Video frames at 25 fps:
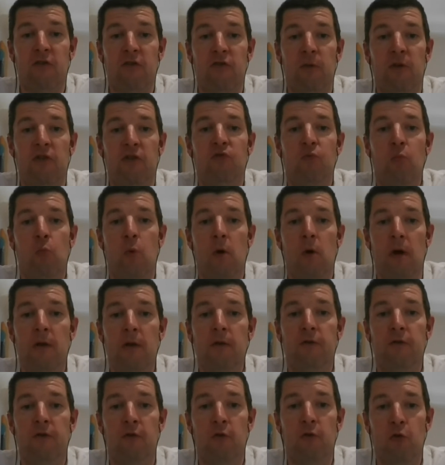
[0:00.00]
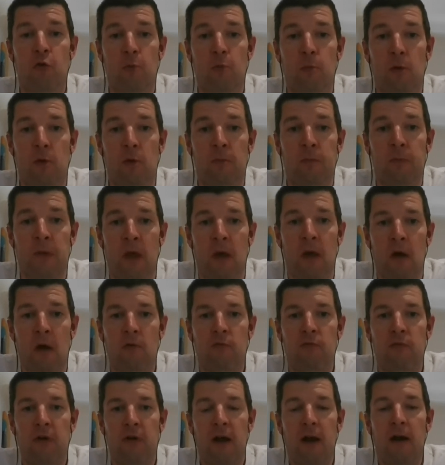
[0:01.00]
which weren't normal.
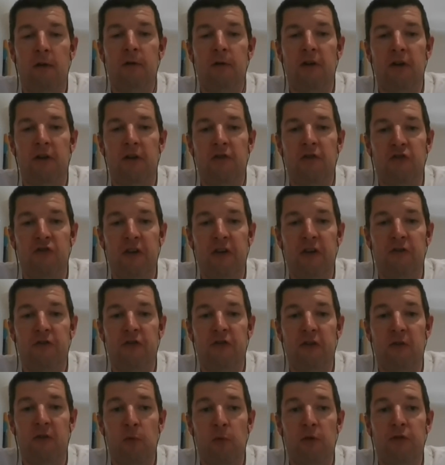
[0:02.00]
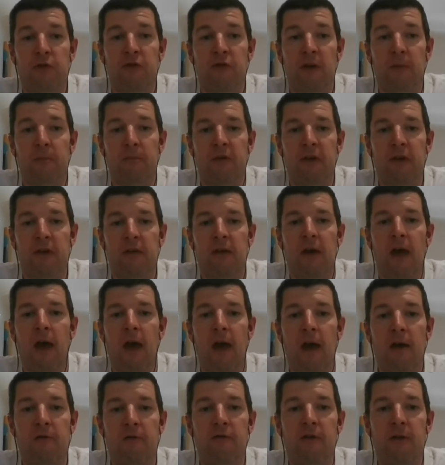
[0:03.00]
Recurrent congestion was something that
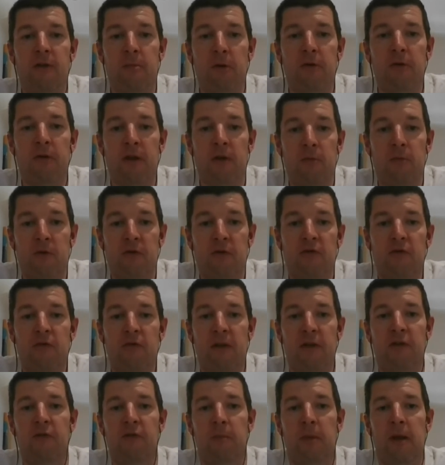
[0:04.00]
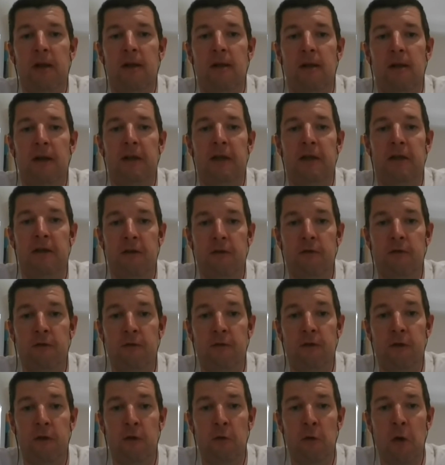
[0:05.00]
everybody was fundamentally used
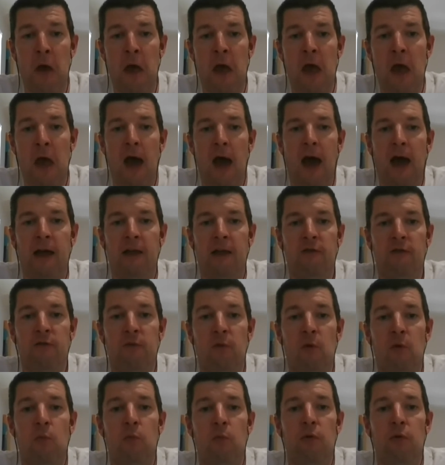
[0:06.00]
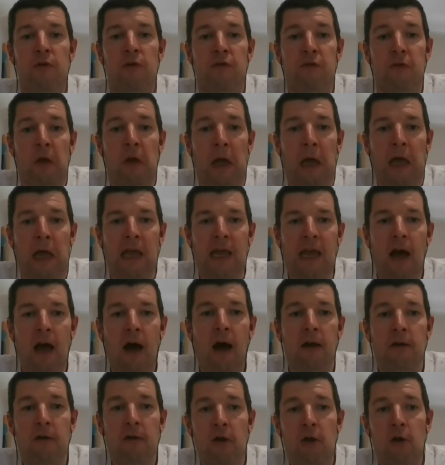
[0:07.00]
to and would
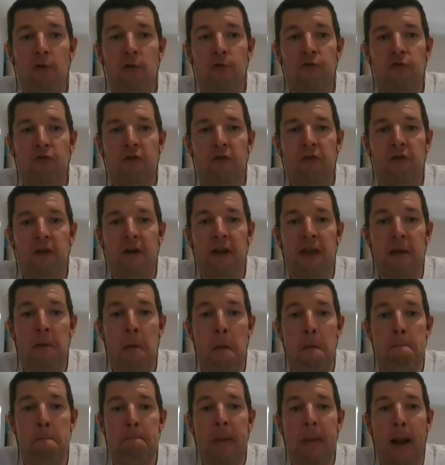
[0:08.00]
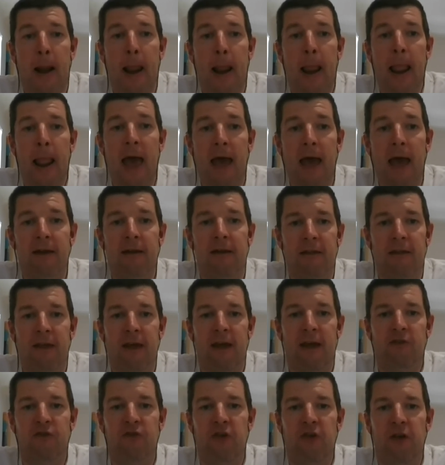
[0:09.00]
unconsciously plan
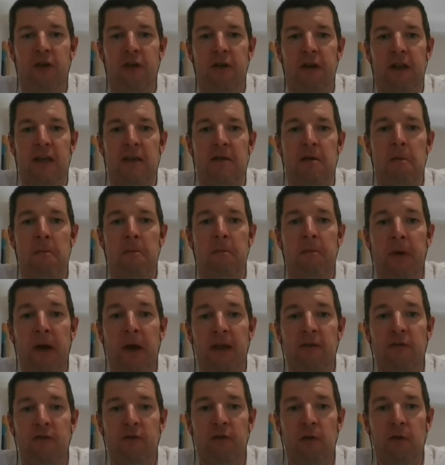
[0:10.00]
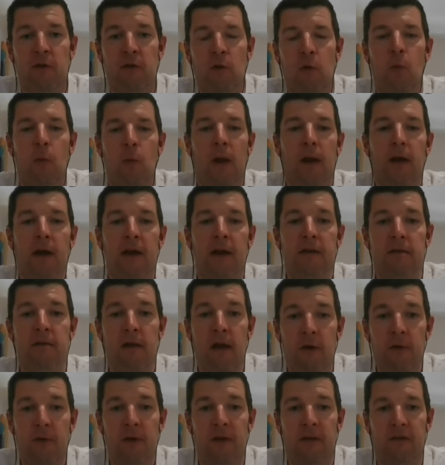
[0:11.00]
their journey based on, well, I
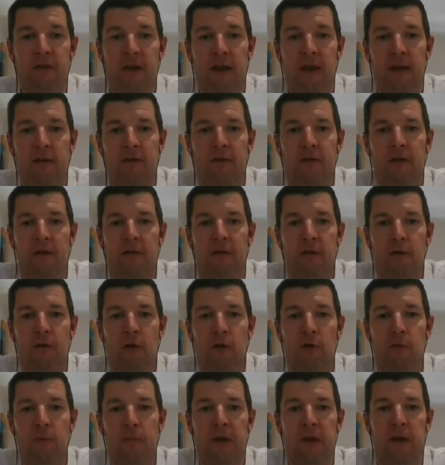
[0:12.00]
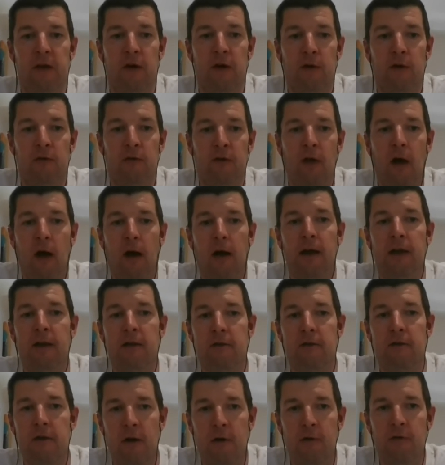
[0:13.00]
know it takes this long because I
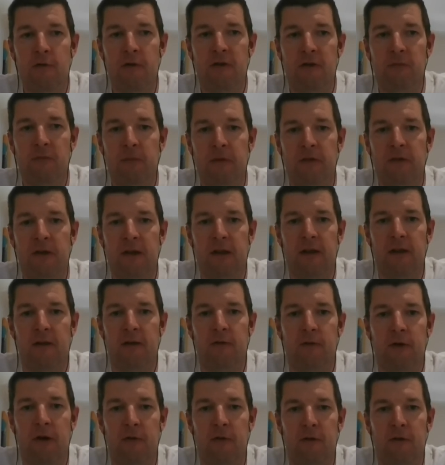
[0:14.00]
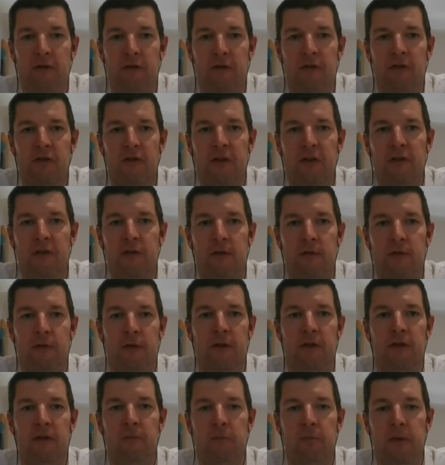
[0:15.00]
know this particular road is congested for
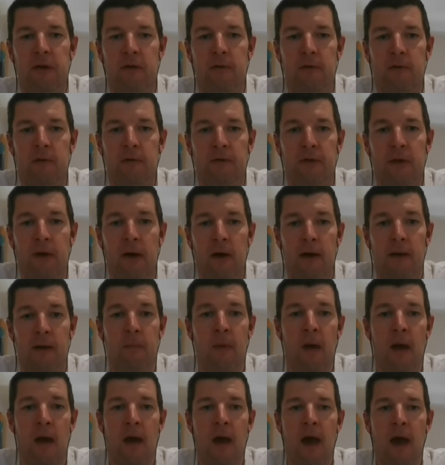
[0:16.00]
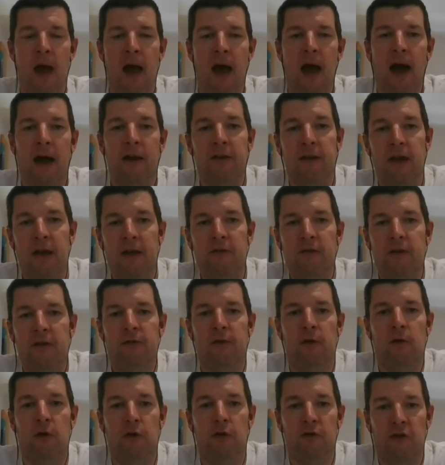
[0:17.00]
this period of time. And yes, if
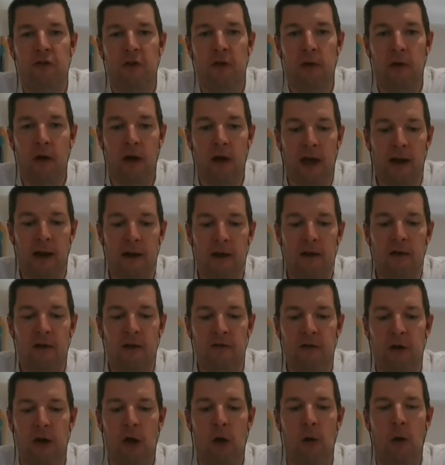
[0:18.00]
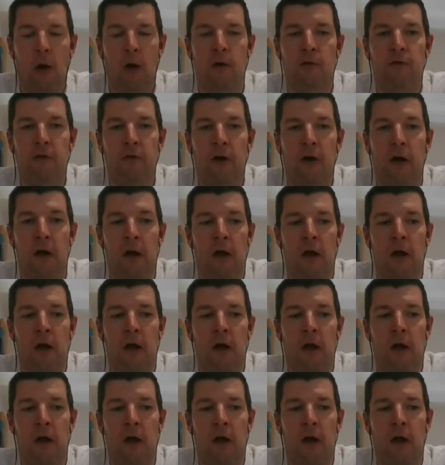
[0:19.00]
you looked at it, you know, over